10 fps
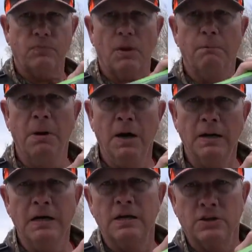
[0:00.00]

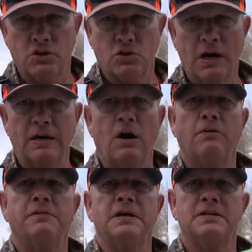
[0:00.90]
But the
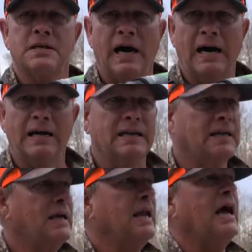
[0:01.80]
trade-off is I can
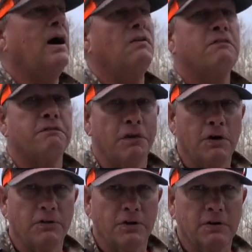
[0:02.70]
get out
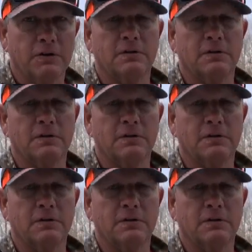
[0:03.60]
further